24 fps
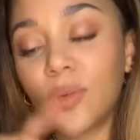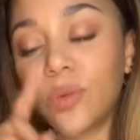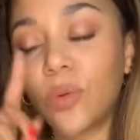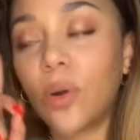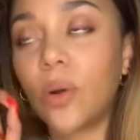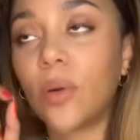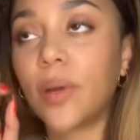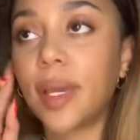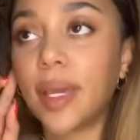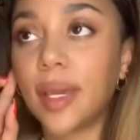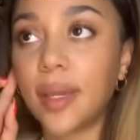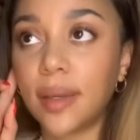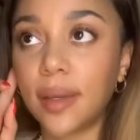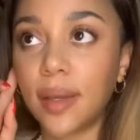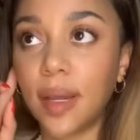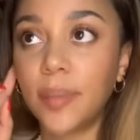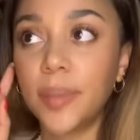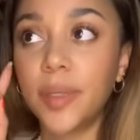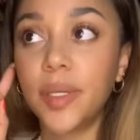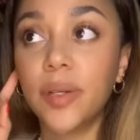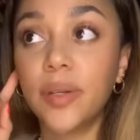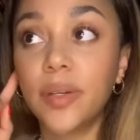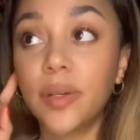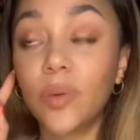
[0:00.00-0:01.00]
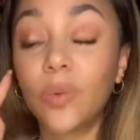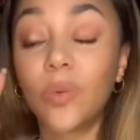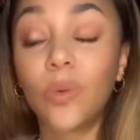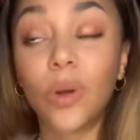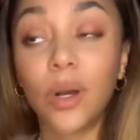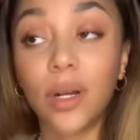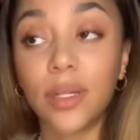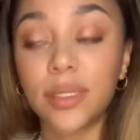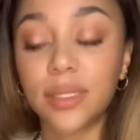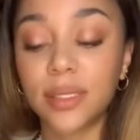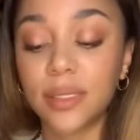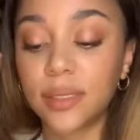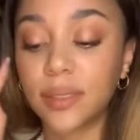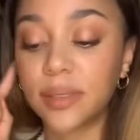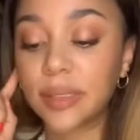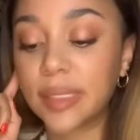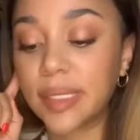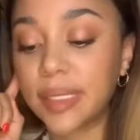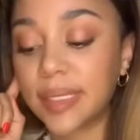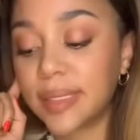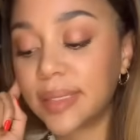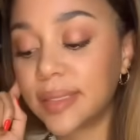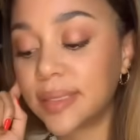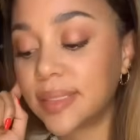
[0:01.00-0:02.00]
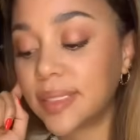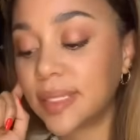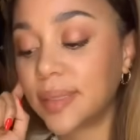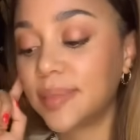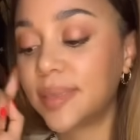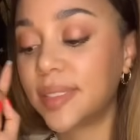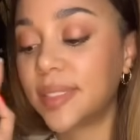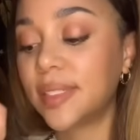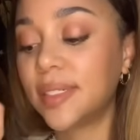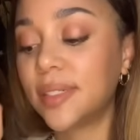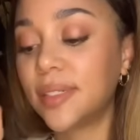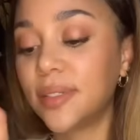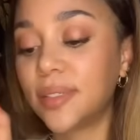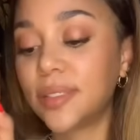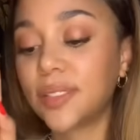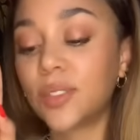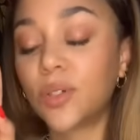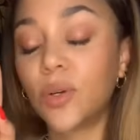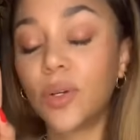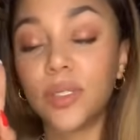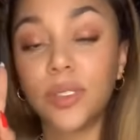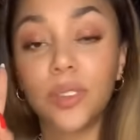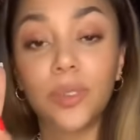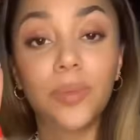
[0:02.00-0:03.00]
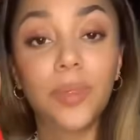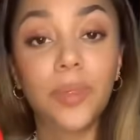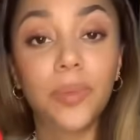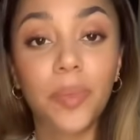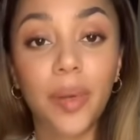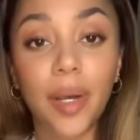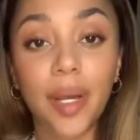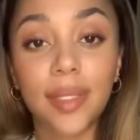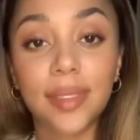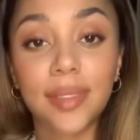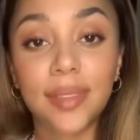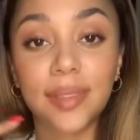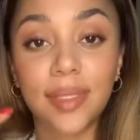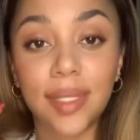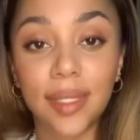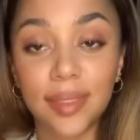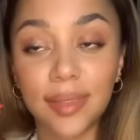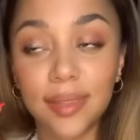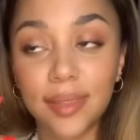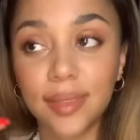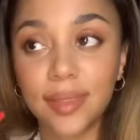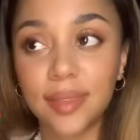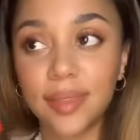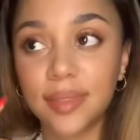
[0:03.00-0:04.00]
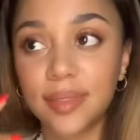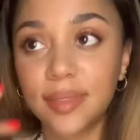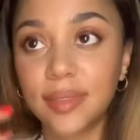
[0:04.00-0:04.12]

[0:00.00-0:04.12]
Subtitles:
Okay, I'm hearing was. Okay, something here is going to be past tense.